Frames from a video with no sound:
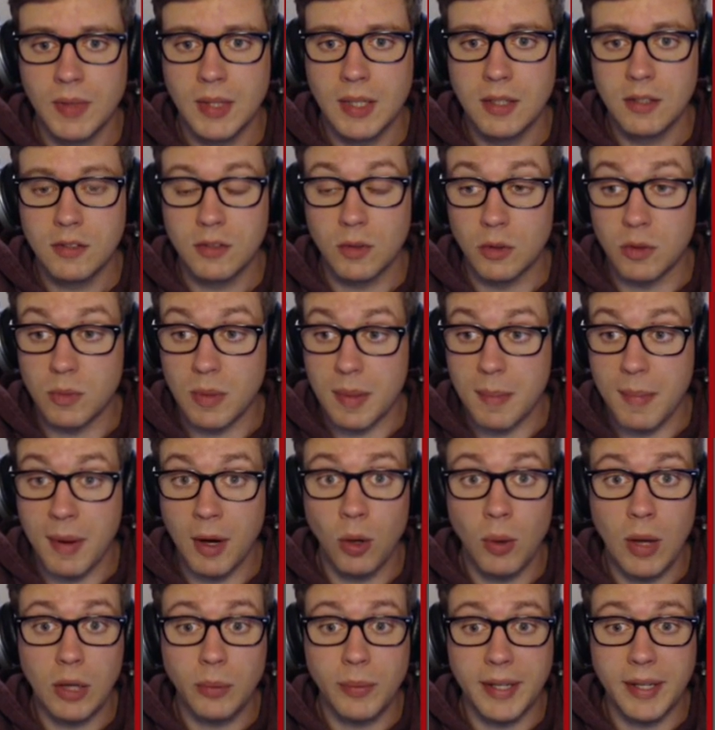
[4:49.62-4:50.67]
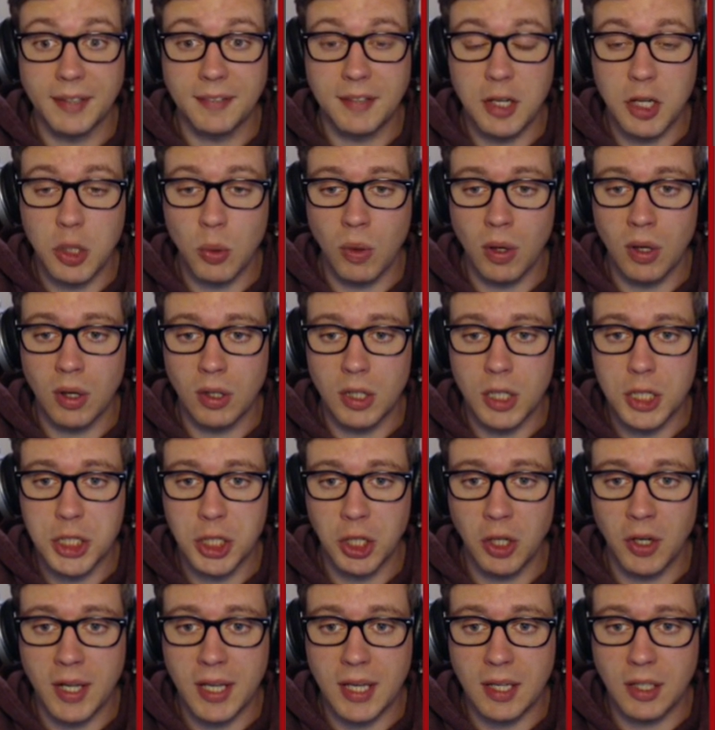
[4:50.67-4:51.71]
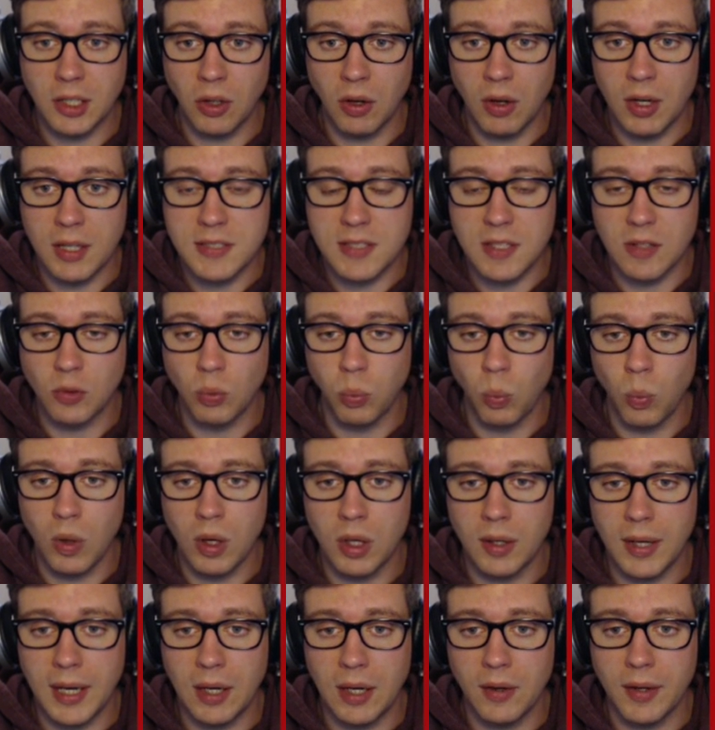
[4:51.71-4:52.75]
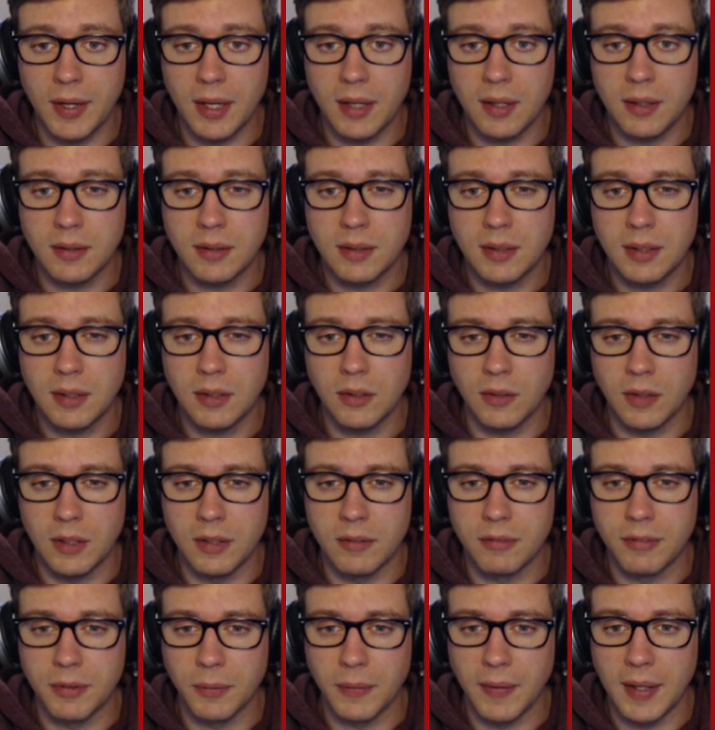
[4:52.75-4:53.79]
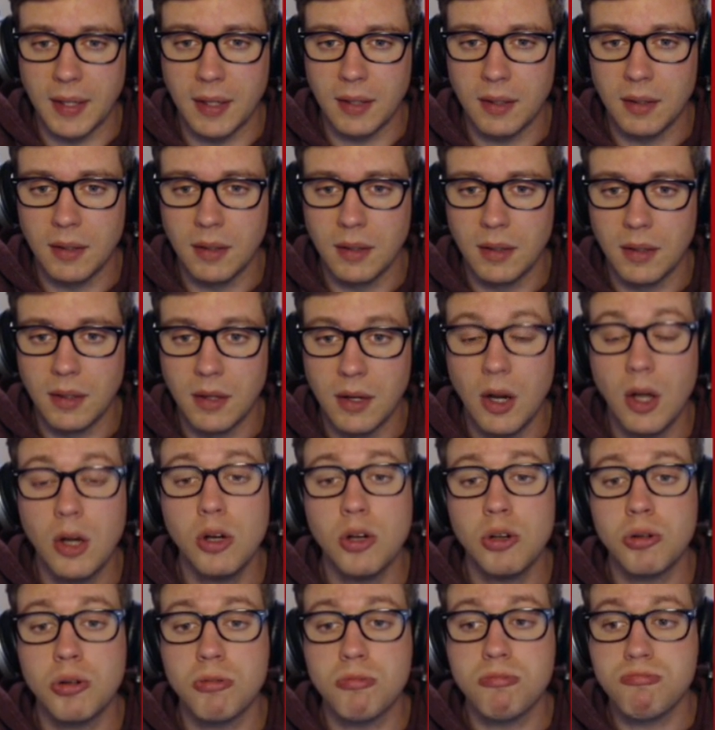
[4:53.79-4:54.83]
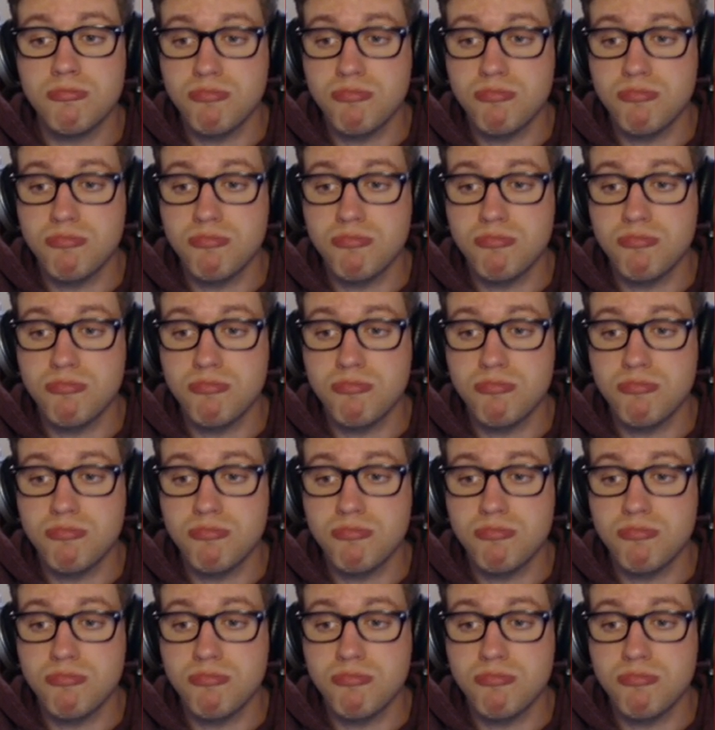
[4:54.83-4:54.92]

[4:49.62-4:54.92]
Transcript: As soon as we beat Marowak, we continue on our journey and cross this water area. He'll live through that. No.